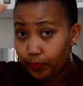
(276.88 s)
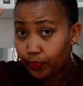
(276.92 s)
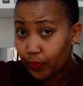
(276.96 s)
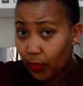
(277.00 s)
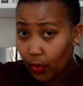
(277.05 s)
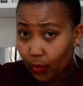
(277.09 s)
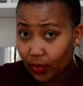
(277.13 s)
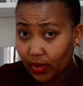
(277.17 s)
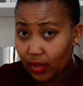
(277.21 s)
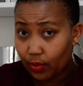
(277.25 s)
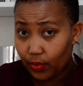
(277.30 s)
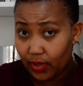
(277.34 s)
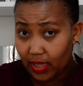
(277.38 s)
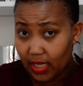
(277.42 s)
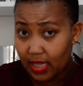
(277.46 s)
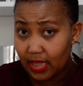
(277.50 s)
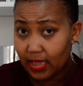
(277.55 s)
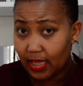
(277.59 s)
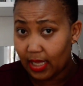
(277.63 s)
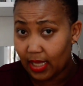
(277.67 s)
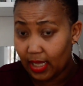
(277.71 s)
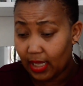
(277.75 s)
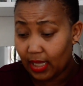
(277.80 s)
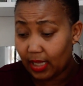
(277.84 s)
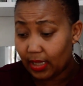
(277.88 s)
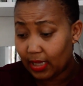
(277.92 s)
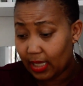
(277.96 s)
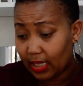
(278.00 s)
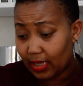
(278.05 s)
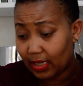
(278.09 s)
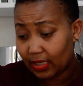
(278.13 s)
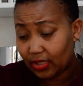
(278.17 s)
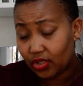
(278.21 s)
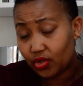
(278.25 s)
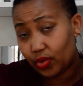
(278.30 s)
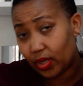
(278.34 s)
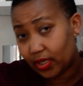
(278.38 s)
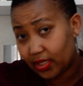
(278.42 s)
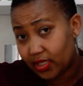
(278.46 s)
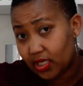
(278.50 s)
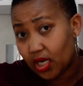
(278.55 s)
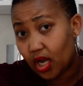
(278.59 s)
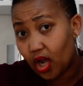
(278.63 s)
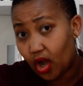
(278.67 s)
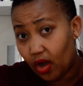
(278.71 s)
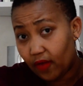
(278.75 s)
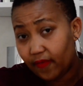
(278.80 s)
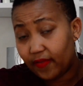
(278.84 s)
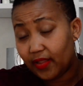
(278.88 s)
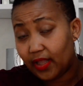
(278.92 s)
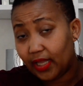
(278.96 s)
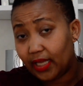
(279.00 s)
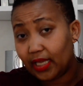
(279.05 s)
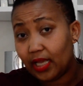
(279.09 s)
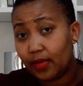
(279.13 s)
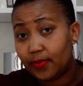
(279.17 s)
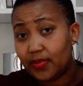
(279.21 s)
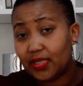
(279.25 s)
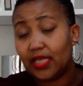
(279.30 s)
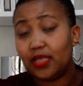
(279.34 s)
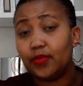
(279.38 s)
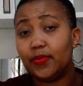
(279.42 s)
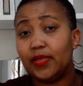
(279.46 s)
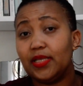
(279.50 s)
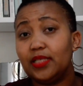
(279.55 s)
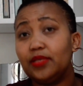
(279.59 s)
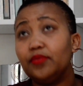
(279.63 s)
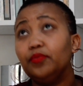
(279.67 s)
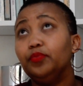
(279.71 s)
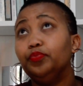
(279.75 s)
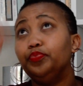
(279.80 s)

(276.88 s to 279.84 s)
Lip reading: within the structure of the income statement,